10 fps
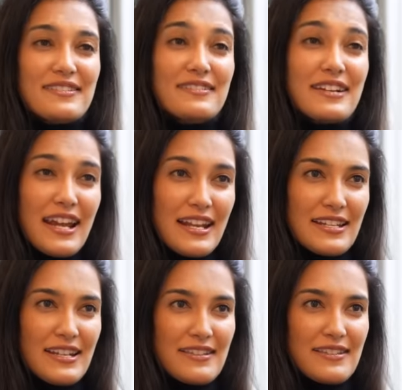really
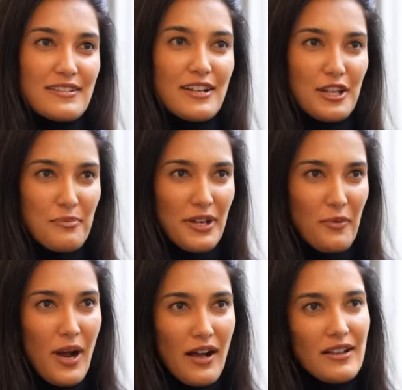does incredibly
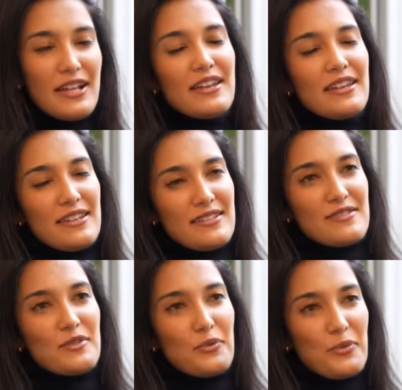well
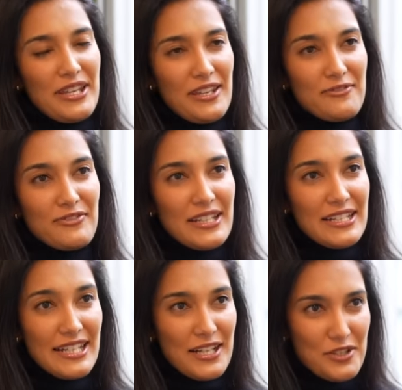is weave
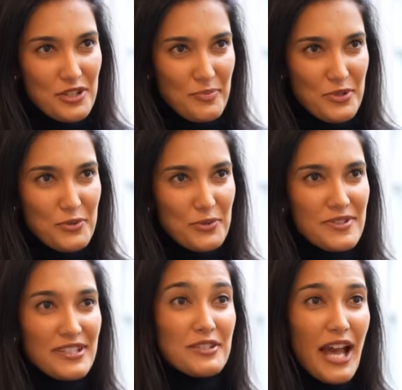leadership
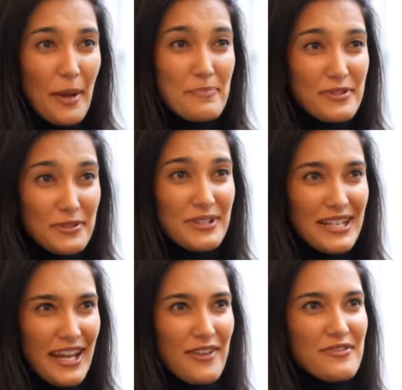tools into
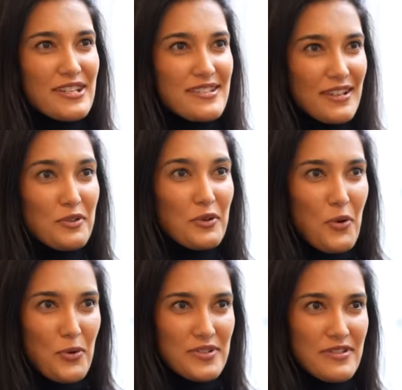absolutely every single
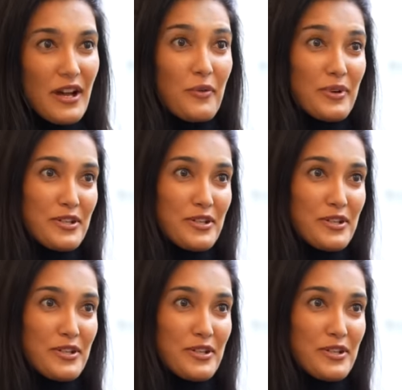course that we're